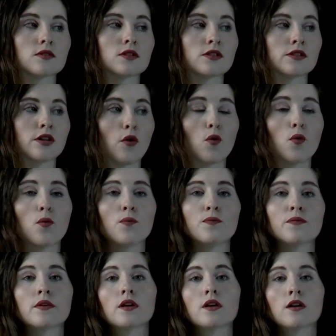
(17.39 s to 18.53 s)
So,
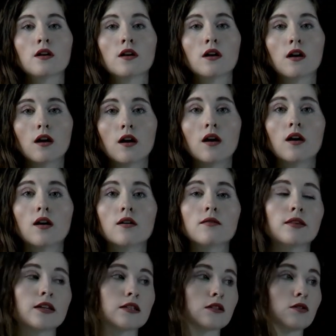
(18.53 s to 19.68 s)

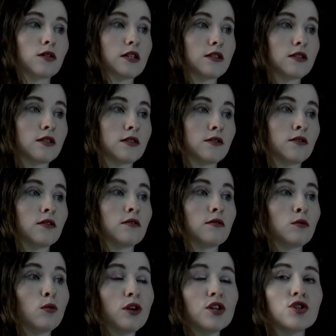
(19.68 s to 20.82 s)
let's look at
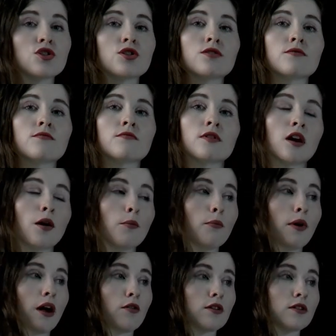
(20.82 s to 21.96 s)
which
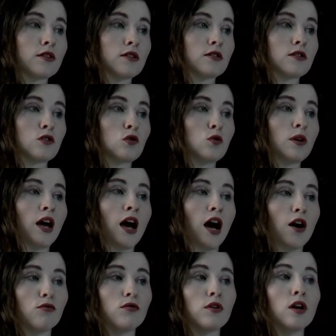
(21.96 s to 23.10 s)
comparisons do we
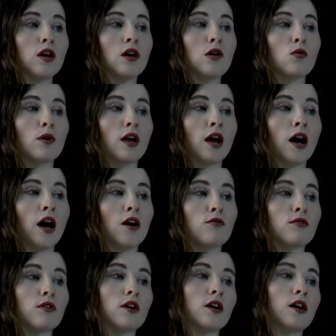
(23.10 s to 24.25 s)
have. We
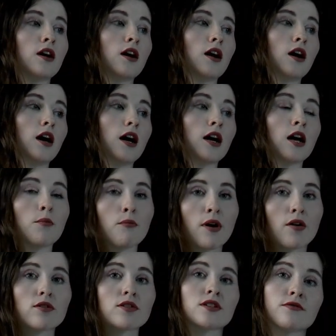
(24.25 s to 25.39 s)
have
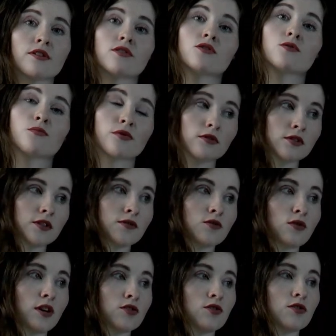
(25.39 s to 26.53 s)
comparative and superlative
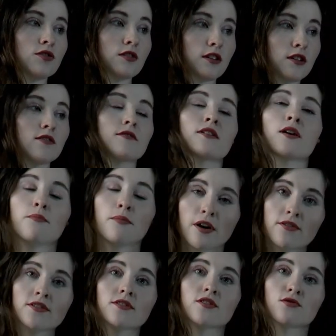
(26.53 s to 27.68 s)
structures and
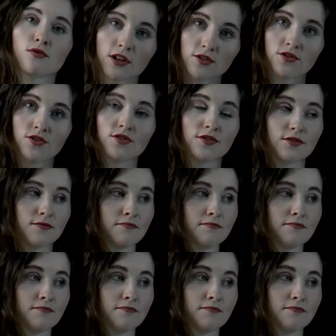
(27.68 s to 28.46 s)
comparison structures.